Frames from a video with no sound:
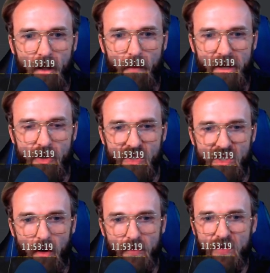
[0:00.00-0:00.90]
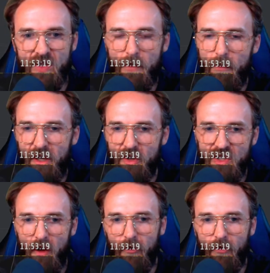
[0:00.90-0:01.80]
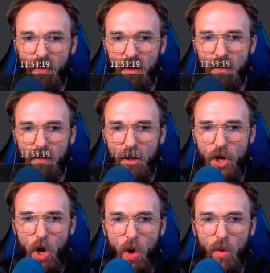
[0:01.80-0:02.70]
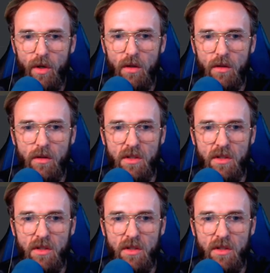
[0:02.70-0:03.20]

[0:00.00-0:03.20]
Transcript: make yourself make yourself known